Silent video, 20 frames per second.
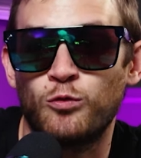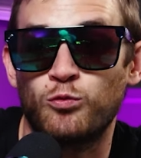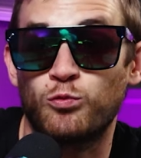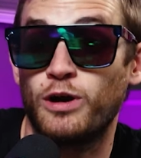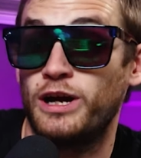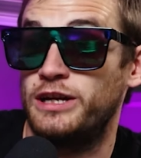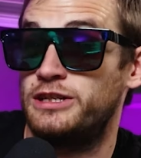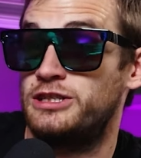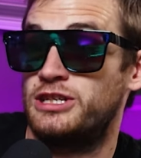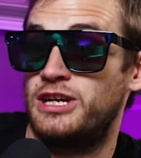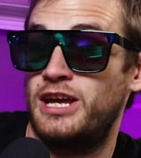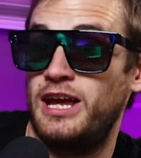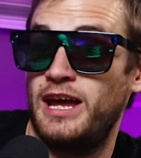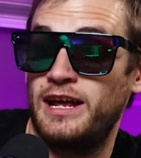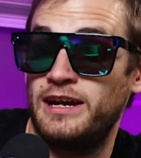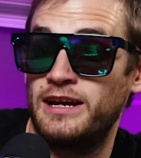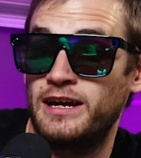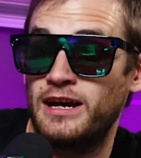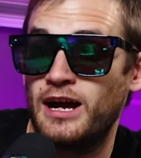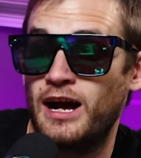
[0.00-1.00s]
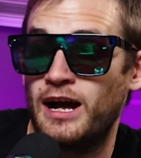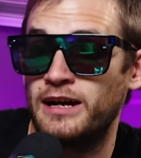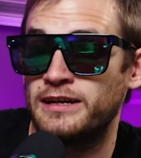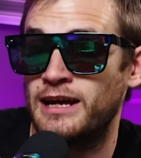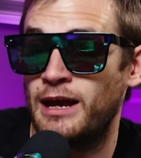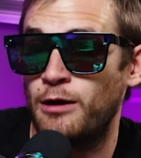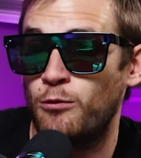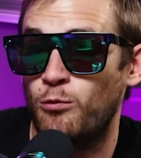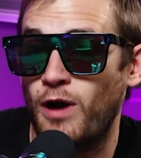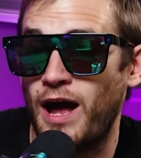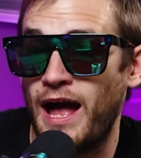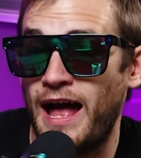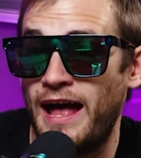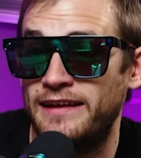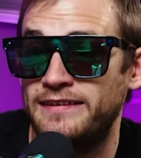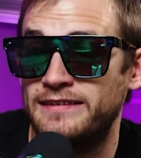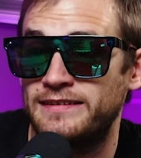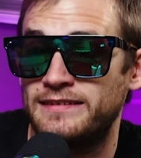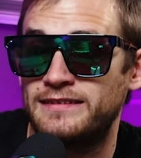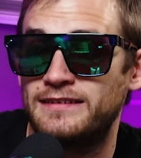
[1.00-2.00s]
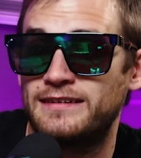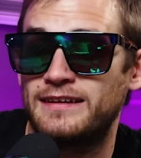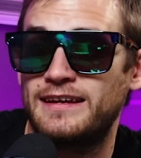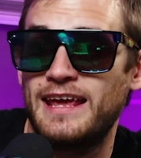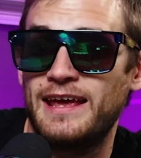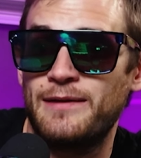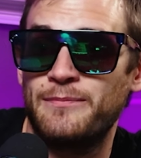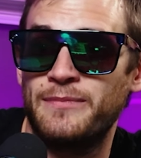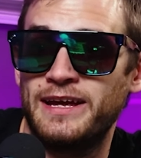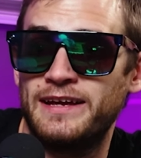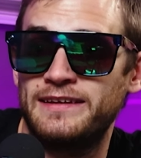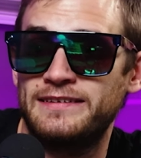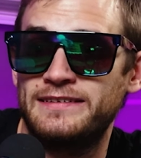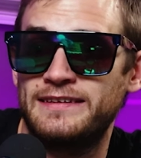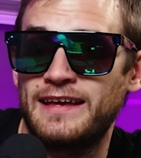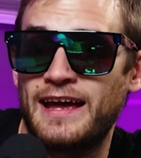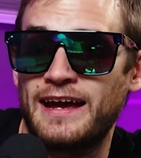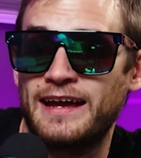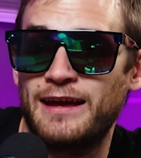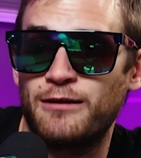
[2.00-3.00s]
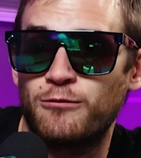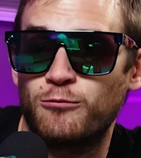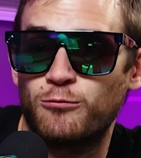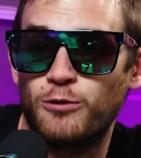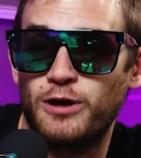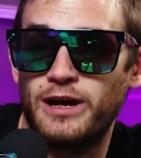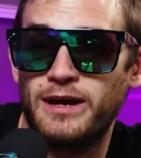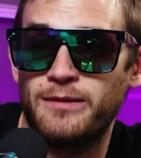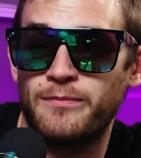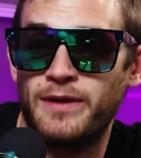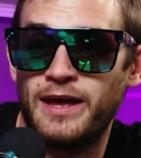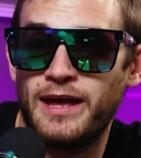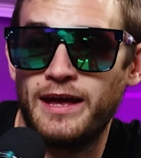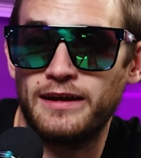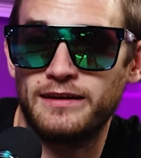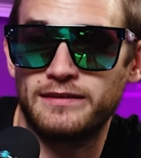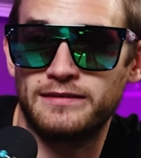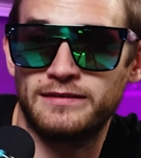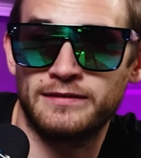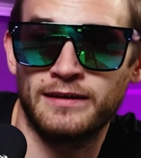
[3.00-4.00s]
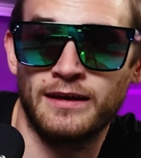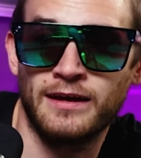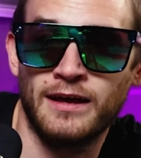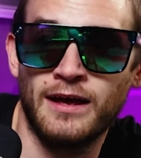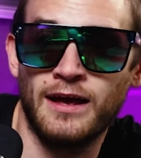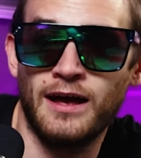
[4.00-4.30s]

Rich Kid and Kanye West, Give Me a Second remix.